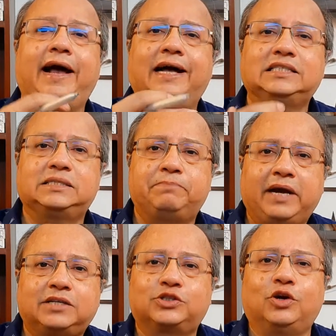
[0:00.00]

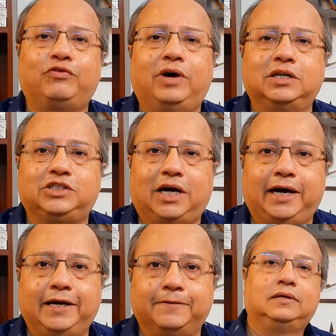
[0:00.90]
aspects of
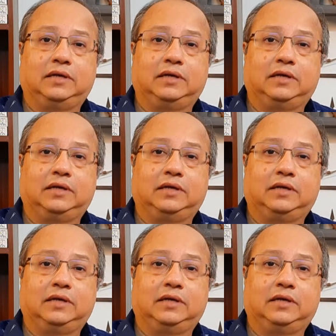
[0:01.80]
Agile.